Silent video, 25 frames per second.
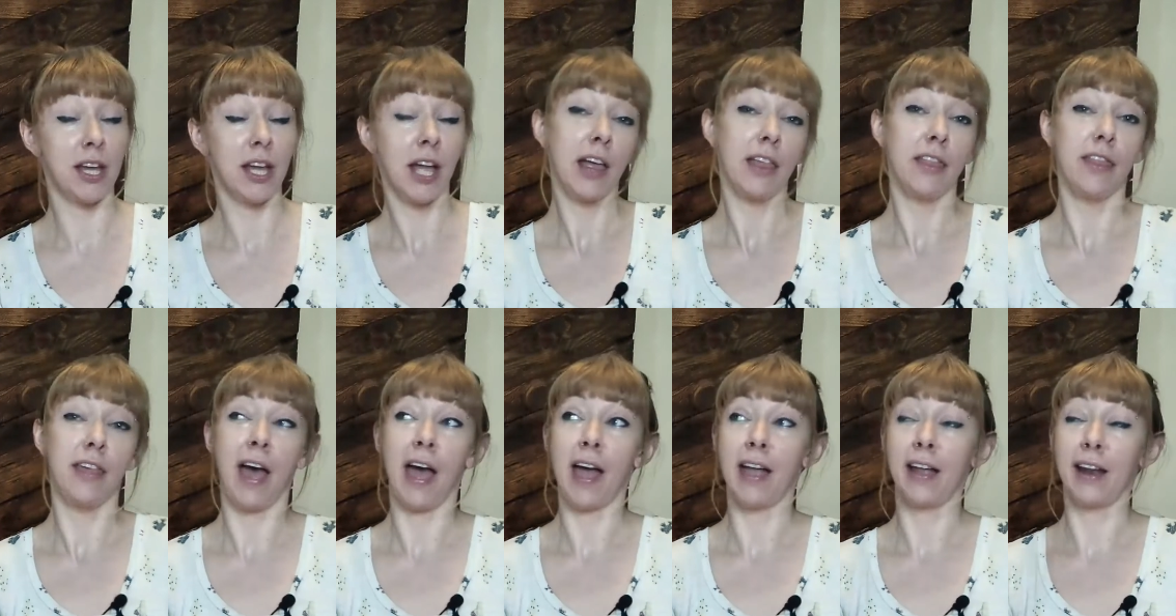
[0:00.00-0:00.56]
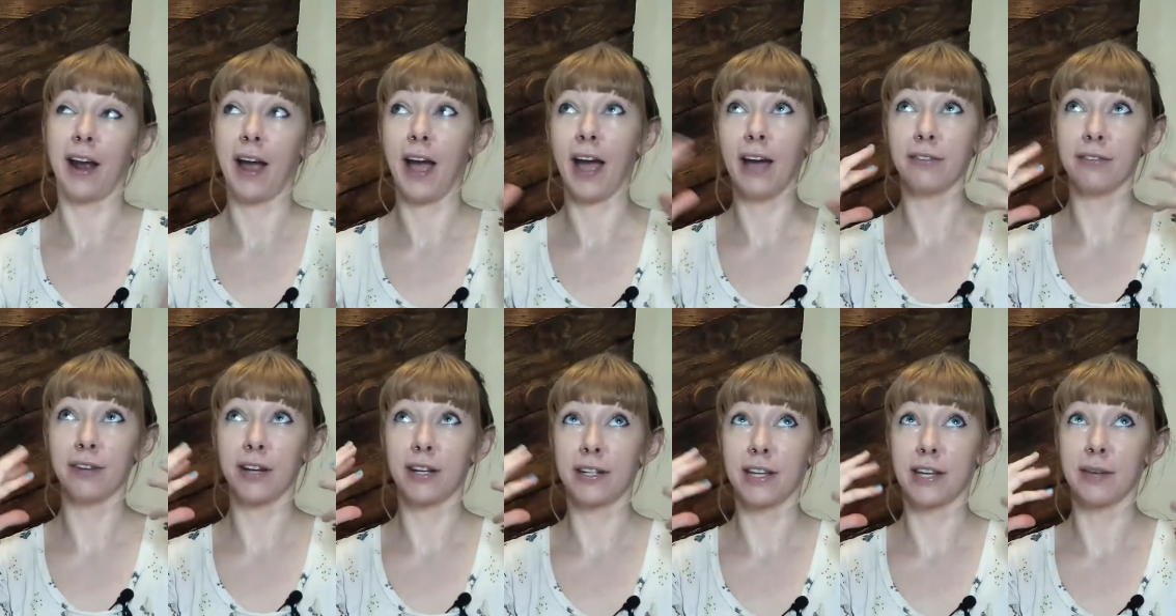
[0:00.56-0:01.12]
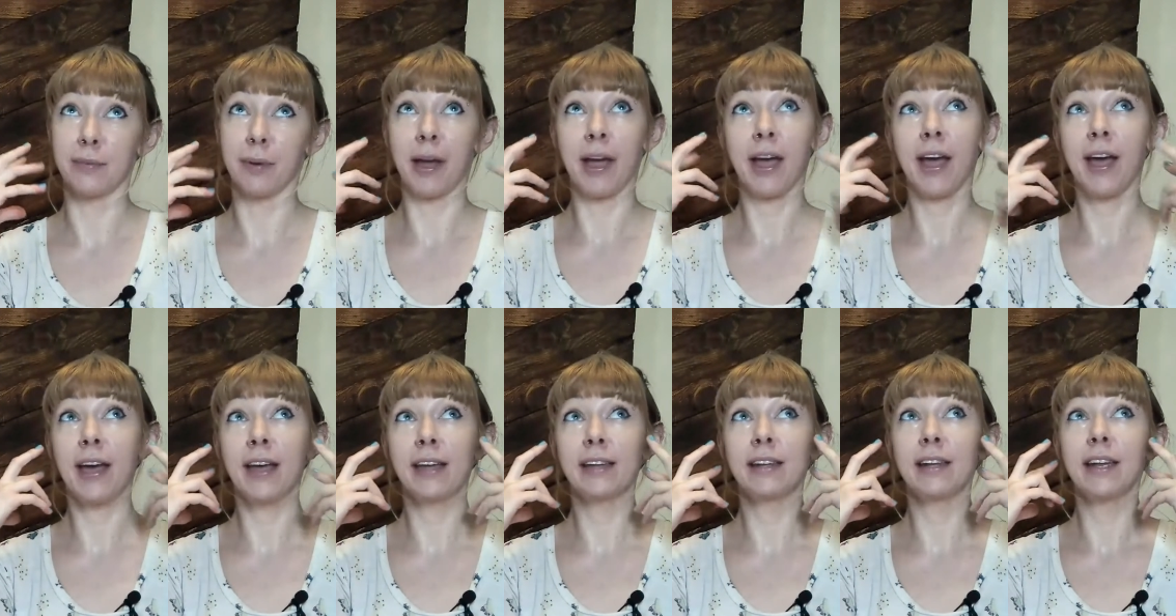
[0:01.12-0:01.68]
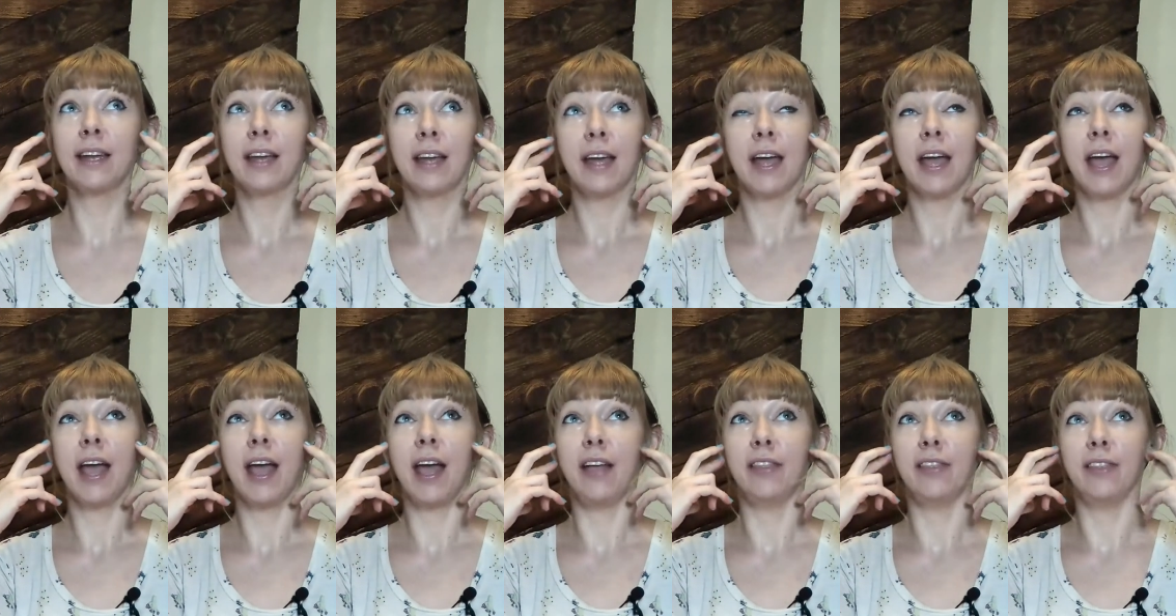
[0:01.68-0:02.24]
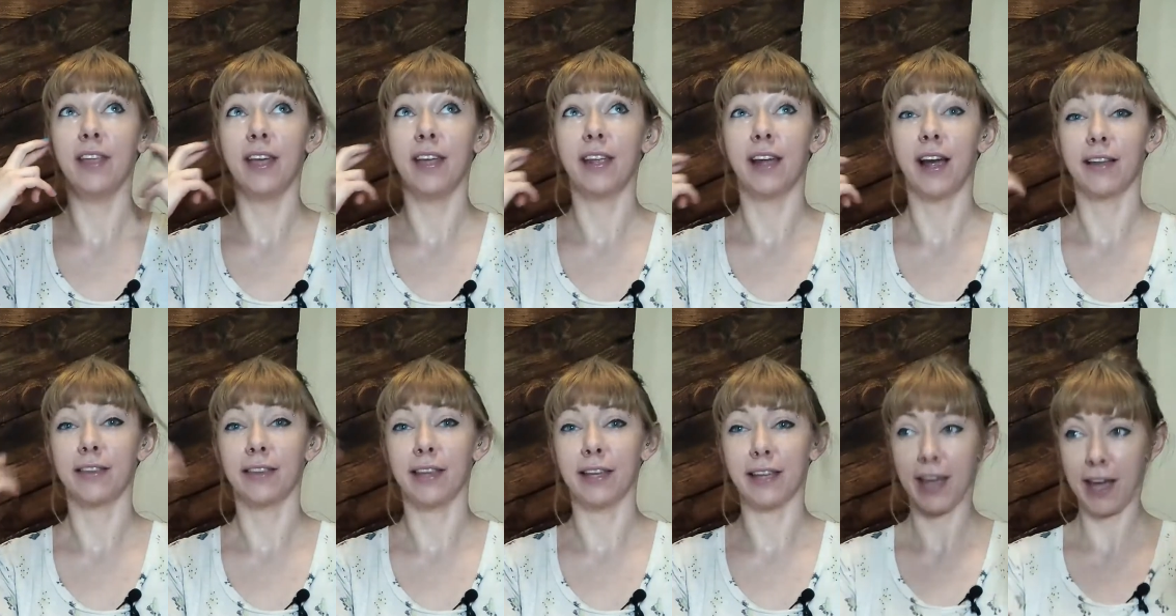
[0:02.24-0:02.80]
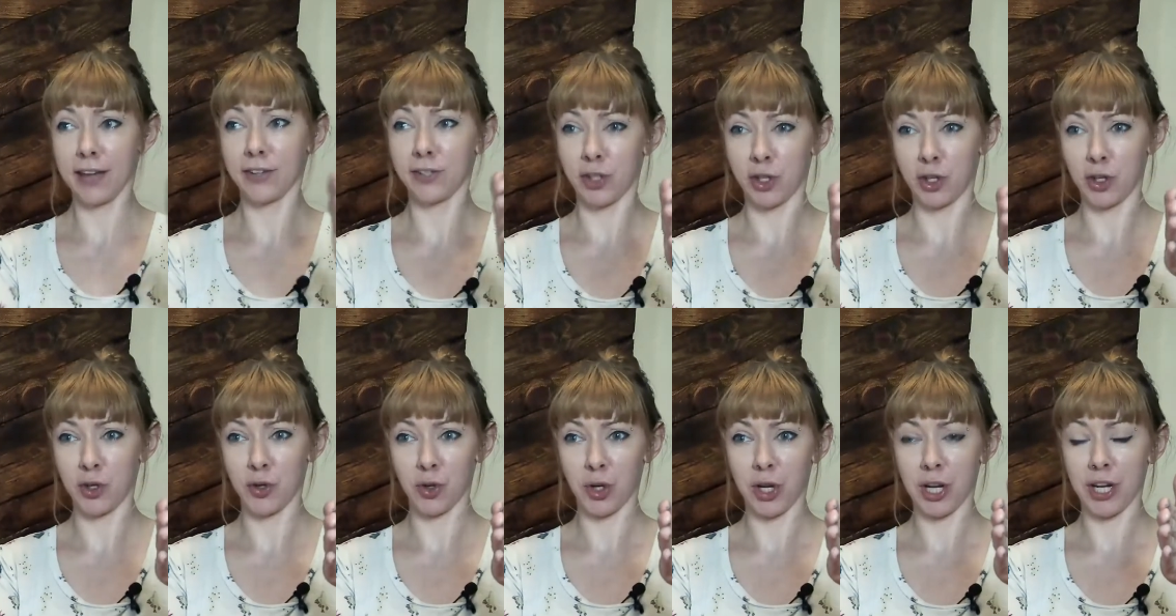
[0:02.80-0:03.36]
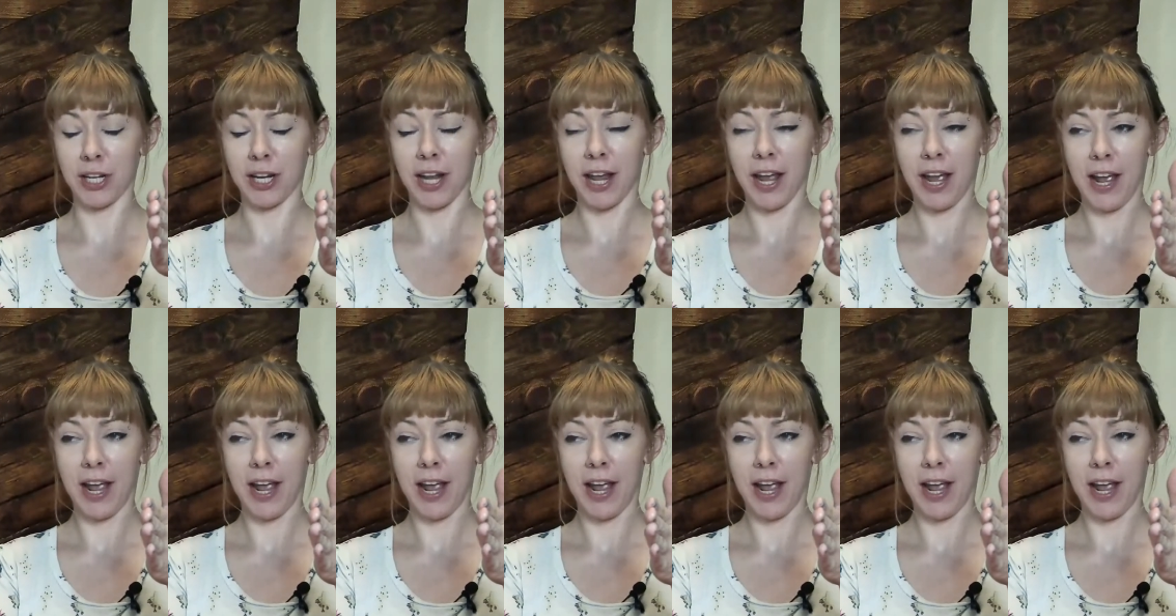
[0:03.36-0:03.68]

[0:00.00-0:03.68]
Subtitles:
that I have an idea in my head and then I like execute it,